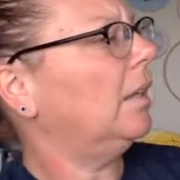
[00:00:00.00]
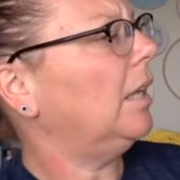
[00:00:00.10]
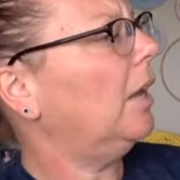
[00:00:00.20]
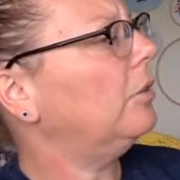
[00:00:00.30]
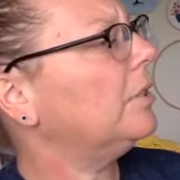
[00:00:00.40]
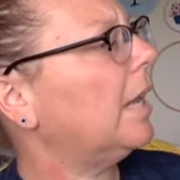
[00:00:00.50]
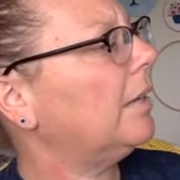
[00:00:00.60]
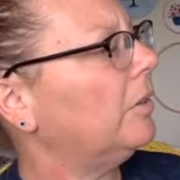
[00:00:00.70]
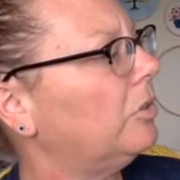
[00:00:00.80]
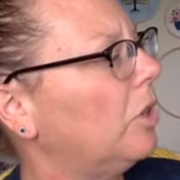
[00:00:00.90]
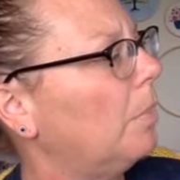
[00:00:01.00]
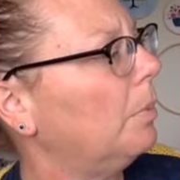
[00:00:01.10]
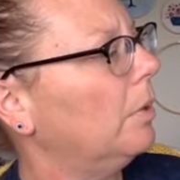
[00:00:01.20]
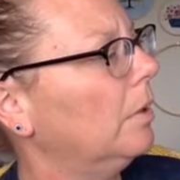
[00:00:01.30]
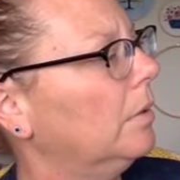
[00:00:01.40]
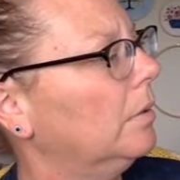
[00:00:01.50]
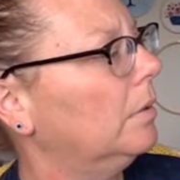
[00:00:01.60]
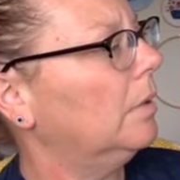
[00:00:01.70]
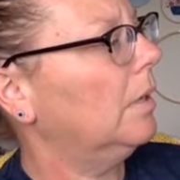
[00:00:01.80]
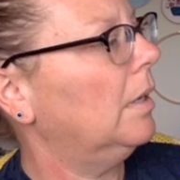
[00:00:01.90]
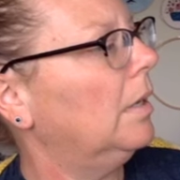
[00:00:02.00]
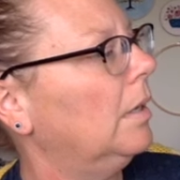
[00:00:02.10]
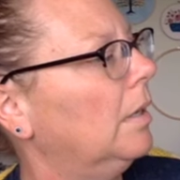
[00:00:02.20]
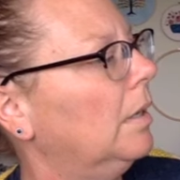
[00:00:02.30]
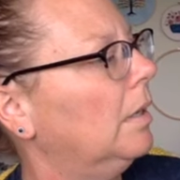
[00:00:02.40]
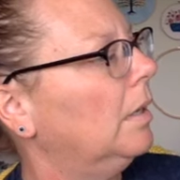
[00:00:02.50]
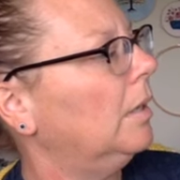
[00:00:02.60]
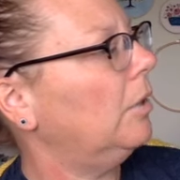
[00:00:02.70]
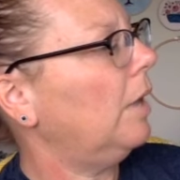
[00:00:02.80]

on the other side of the shopper, you